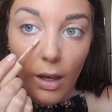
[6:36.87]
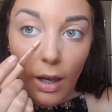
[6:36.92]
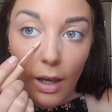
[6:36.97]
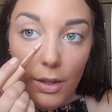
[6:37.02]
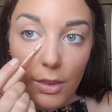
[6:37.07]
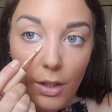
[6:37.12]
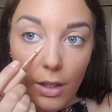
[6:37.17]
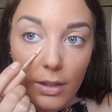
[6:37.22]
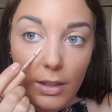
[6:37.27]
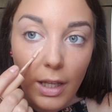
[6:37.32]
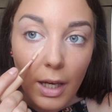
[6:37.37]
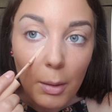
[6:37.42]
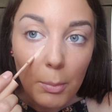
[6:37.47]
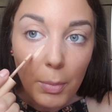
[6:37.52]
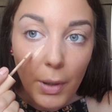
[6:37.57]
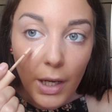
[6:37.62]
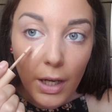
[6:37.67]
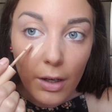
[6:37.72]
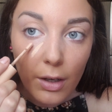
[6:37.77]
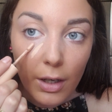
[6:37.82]
I thought that
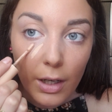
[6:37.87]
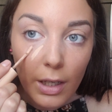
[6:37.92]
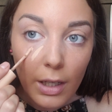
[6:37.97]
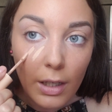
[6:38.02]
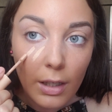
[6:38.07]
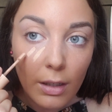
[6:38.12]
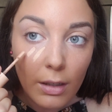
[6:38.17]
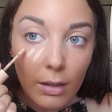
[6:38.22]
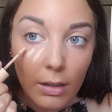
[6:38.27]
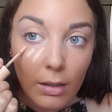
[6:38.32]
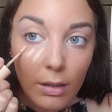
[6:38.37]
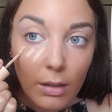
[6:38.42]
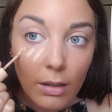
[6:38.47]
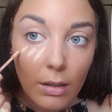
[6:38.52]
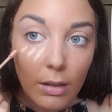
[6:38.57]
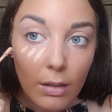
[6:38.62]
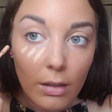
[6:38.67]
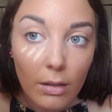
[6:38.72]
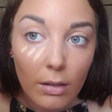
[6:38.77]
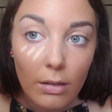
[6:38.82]
pairing
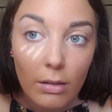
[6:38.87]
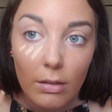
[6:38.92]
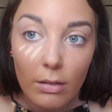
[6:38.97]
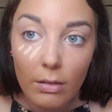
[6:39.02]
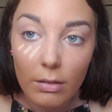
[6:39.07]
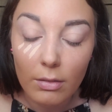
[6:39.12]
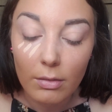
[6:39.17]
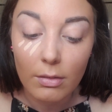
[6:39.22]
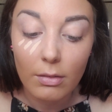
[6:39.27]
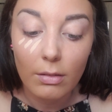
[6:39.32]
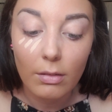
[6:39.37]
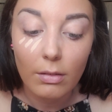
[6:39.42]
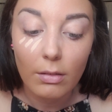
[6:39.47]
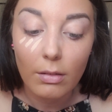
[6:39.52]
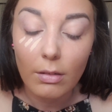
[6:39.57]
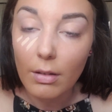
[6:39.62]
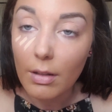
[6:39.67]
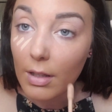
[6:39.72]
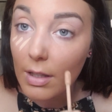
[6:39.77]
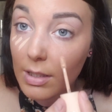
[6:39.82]

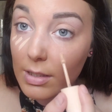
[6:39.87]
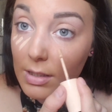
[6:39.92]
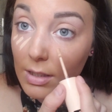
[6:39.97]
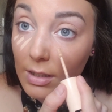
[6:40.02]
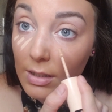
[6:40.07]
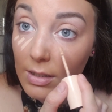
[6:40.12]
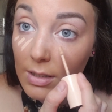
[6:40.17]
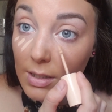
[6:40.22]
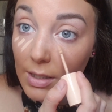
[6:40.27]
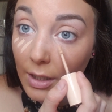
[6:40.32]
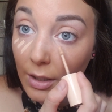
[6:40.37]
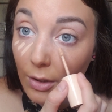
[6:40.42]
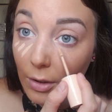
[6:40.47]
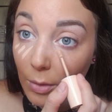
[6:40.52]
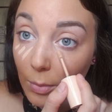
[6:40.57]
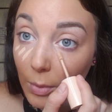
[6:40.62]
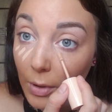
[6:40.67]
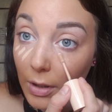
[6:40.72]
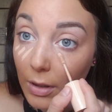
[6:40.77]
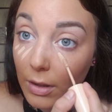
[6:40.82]
this
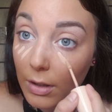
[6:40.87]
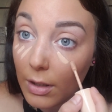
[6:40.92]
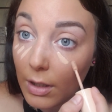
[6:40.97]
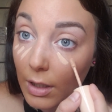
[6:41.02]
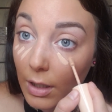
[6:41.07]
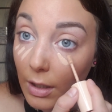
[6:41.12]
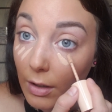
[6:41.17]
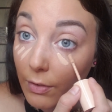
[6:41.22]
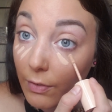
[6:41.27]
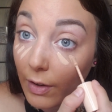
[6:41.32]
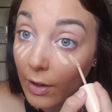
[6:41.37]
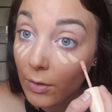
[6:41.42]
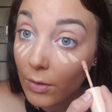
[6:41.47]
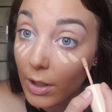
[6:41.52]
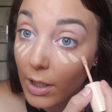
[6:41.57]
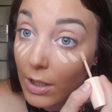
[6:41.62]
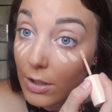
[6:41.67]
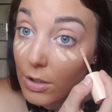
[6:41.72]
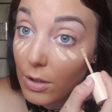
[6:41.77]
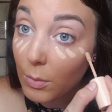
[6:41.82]
concealer with the
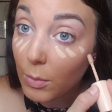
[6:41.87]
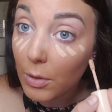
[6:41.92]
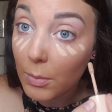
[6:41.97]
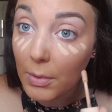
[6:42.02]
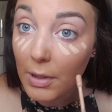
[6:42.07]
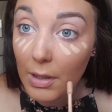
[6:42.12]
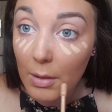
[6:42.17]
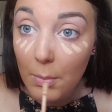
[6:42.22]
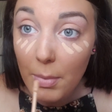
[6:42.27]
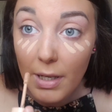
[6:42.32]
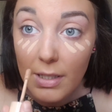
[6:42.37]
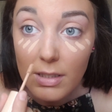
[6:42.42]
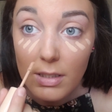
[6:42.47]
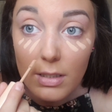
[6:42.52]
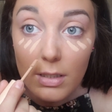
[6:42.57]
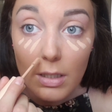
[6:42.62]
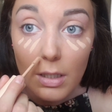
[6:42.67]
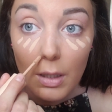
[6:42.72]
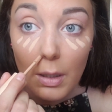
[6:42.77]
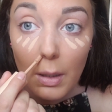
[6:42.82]
foundation would be the
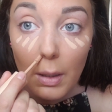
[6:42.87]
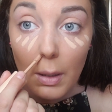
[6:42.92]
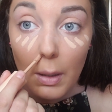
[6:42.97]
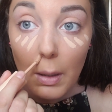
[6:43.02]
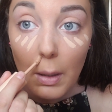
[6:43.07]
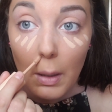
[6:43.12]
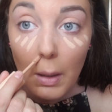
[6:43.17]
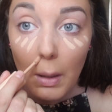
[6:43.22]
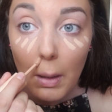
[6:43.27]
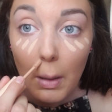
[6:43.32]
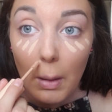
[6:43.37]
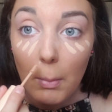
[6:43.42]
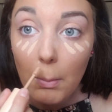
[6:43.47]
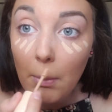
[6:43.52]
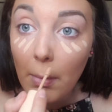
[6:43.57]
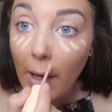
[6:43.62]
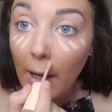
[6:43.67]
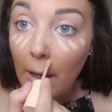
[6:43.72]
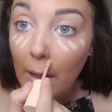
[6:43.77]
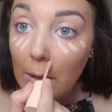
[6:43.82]
best
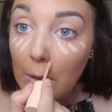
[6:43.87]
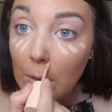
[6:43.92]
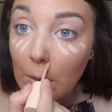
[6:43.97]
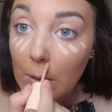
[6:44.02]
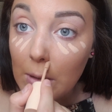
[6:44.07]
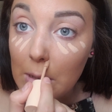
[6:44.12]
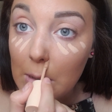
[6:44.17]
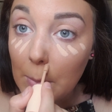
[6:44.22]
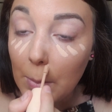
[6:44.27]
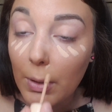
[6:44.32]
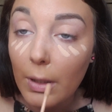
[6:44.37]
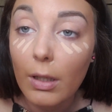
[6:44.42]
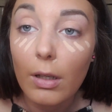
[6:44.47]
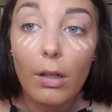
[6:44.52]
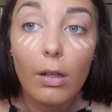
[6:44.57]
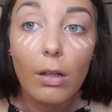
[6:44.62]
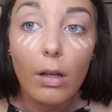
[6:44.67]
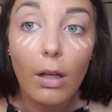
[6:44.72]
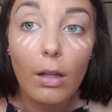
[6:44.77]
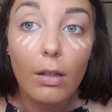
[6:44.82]
match. It looks a pretty
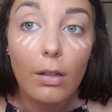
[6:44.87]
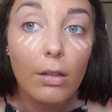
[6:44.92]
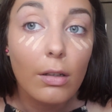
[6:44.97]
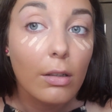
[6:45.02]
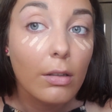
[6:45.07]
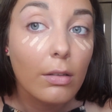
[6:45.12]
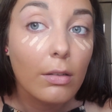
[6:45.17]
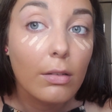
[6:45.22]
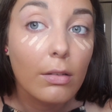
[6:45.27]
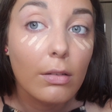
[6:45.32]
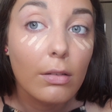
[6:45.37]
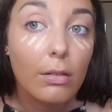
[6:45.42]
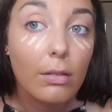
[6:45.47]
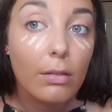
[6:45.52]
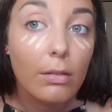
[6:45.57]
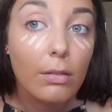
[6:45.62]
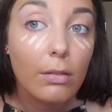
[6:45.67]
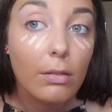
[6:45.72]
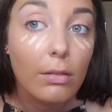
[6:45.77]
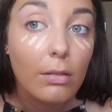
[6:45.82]
good color.
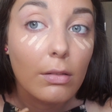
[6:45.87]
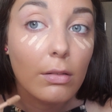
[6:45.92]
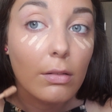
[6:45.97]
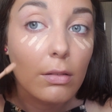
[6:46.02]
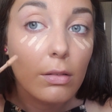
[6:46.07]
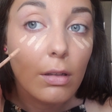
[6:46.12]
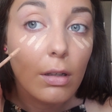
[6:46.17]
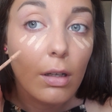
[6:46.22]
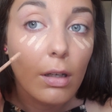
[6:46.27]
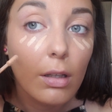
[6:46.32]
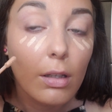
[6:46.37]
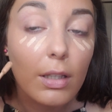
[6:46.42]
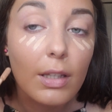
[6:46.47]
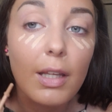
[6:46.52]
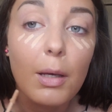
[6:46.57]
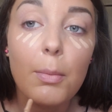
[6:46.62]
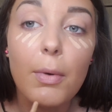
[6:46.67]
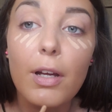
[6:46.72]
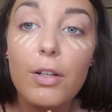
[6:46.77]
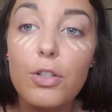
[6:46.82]
I think
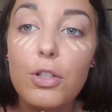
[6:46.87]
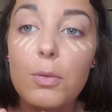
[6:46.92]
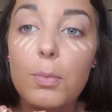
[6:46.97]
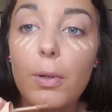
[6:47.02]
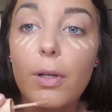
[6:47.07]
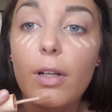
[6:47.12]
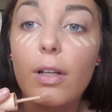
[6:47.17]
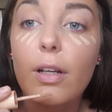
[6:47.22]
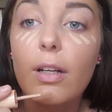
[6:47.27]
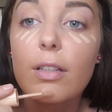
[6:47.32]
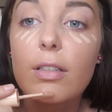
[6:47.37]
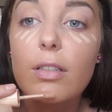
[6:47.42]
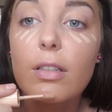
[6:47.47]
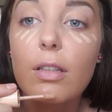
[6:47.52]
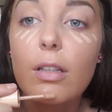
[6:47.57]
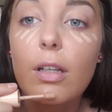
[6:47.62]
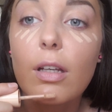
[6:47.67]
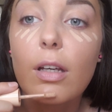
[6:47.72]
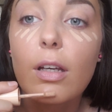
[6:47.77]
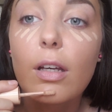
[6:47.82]
that matches pretty
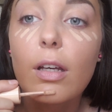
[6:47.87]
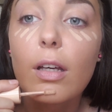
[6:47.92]
nicely.